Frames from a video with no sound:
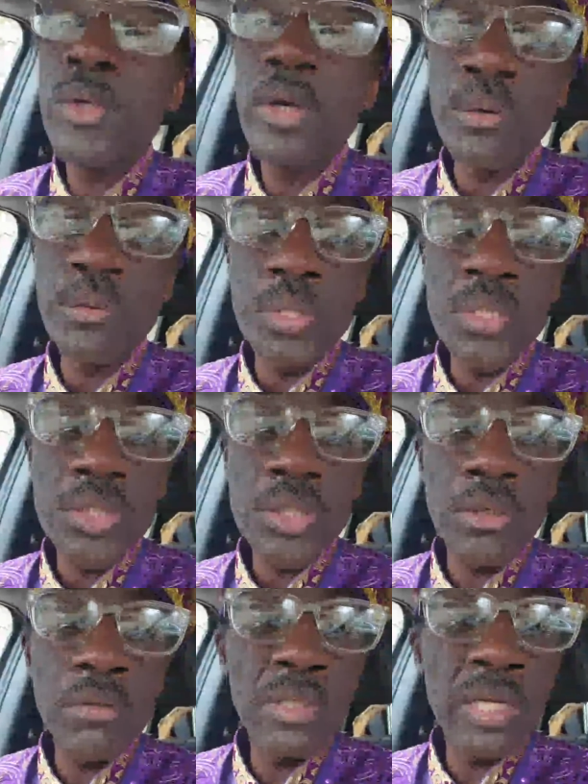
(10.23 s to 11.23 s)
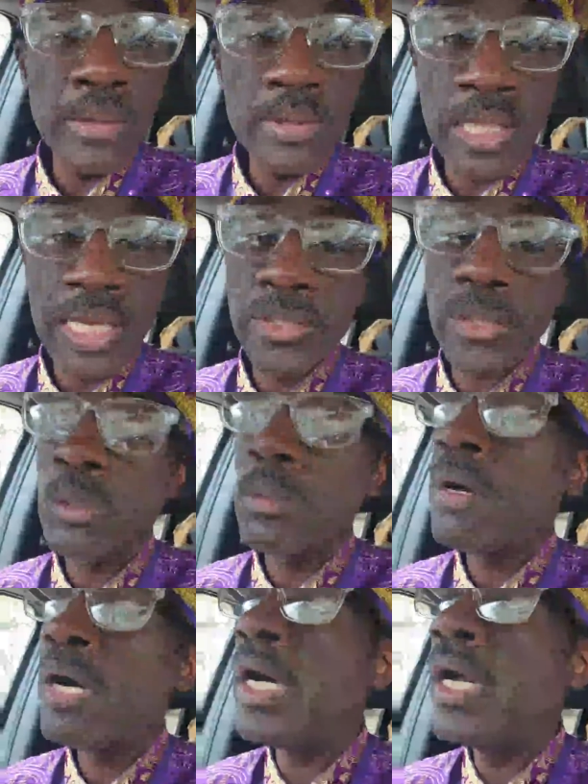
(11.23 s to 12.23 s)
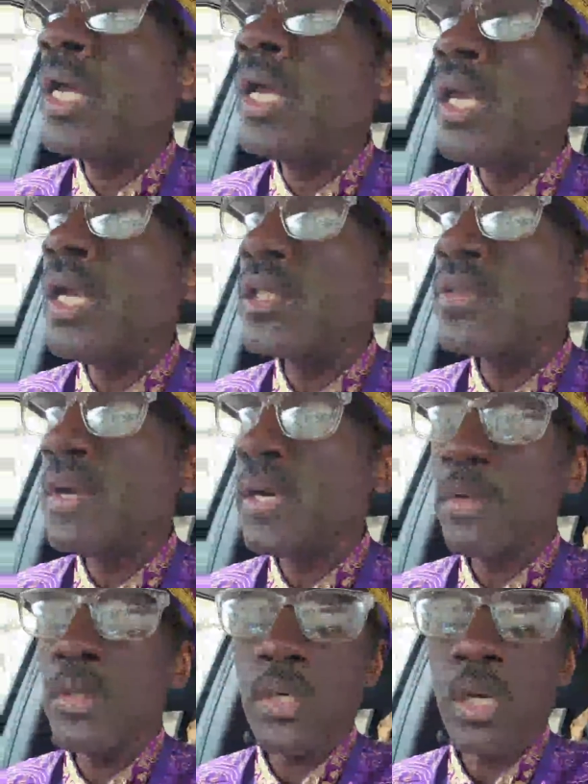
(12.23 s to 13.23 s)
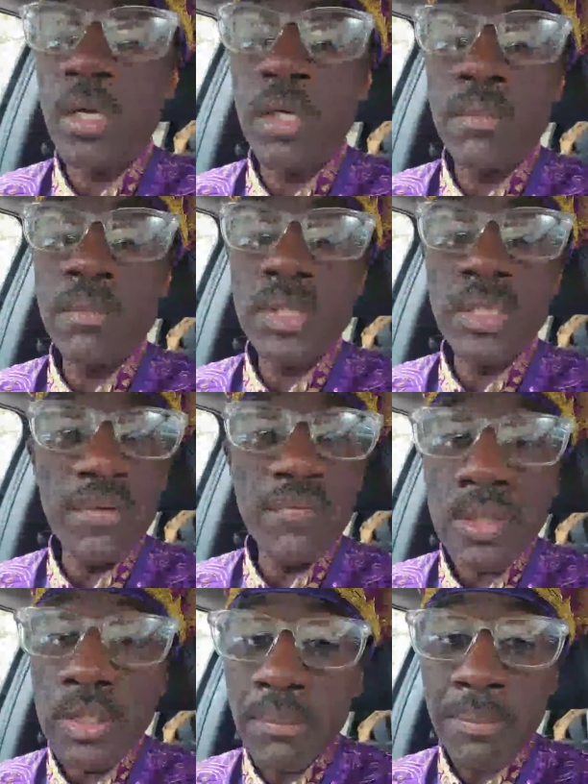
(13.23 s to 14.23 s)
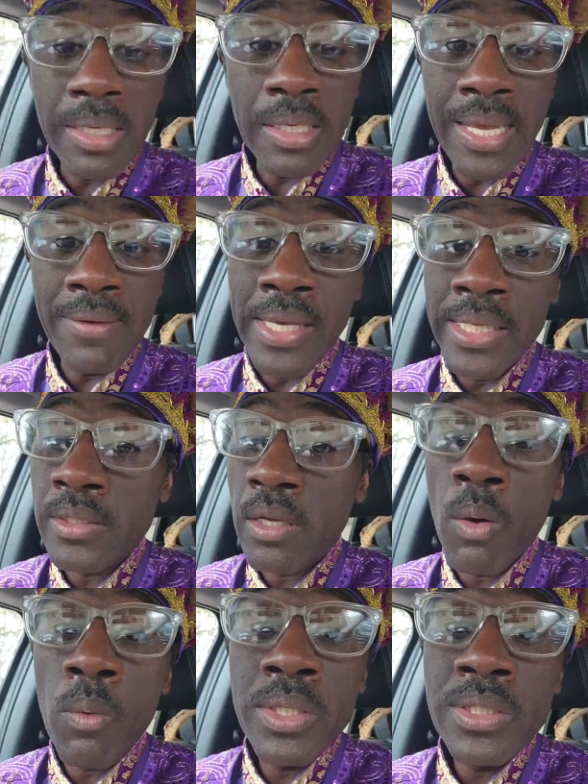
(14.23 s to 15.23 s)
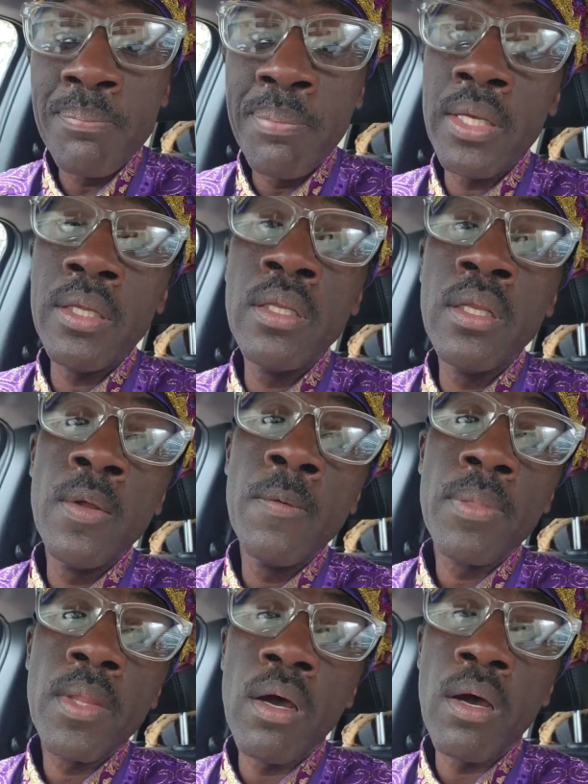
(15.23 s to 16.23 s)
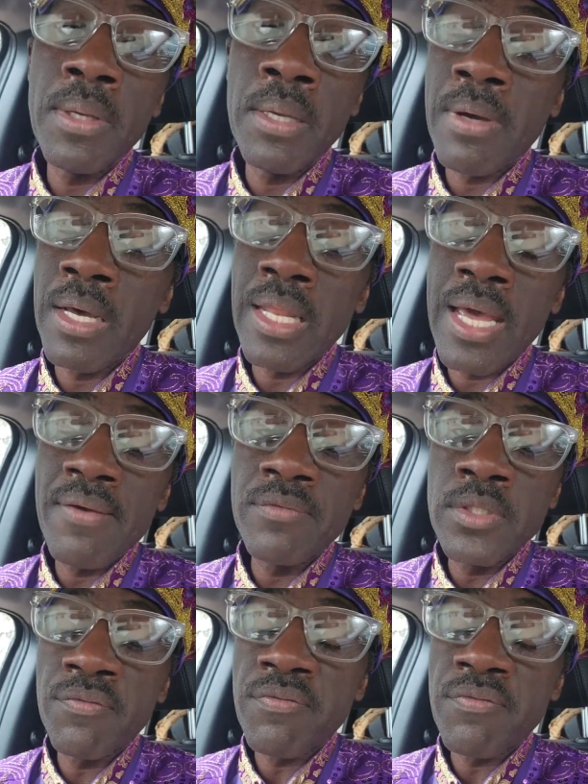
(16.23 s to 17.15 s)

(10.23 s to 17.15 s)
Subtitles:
Orisha slash Loa is very significant in my life, has always been in my life to